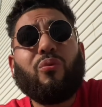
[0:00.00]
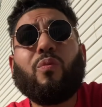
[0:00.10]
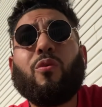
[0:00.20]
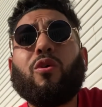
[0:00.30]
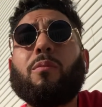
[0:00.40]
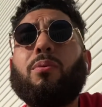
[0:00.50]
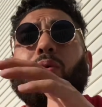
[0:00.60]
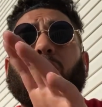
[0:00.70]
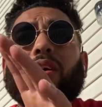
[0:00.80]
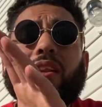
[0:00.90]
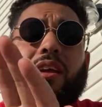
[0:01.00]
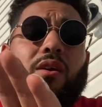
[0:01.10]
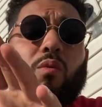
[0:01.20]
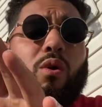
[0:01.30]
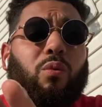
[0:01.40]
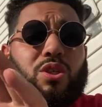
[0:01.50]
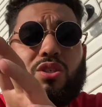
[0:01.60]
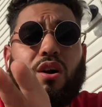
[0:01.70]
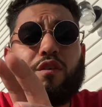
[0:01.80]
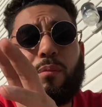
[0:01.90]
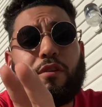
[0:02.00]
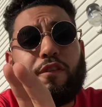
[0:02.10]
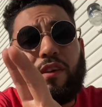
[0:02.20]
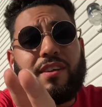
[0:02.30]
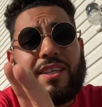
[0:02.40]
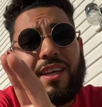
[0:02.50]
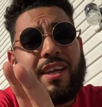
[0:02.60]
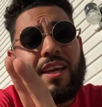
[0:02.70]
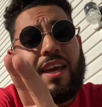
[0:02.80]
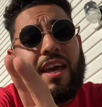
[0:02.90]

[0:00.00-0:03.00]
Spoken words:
we saw from the Phillies hitting